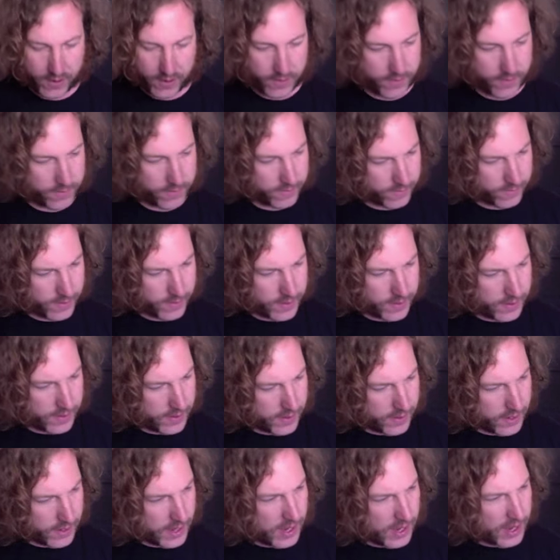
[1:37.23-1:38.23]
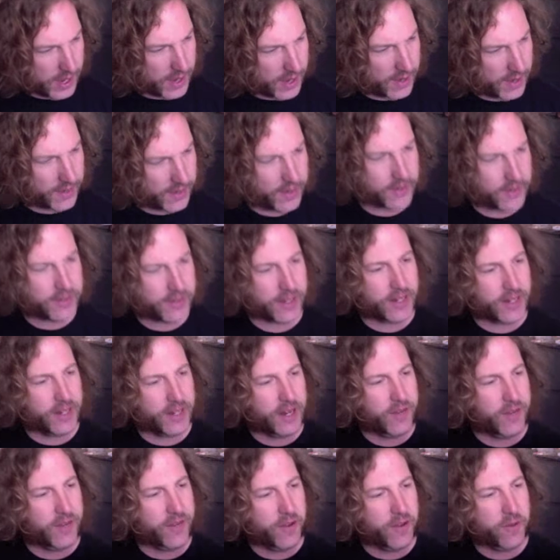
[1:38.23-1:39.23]
And there's like an interview with Phil
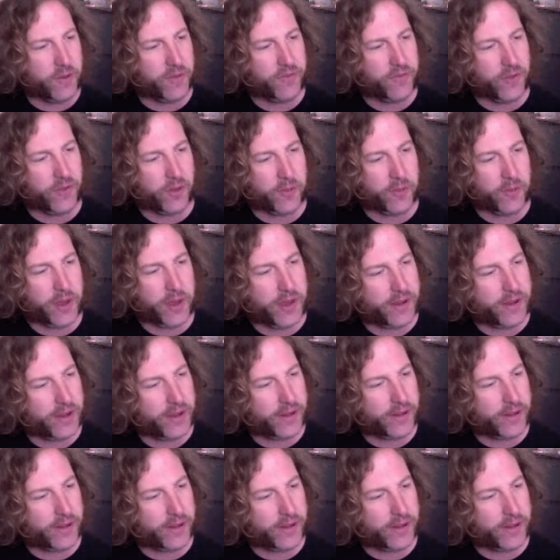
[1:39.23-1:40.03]
May and Dick Taylor,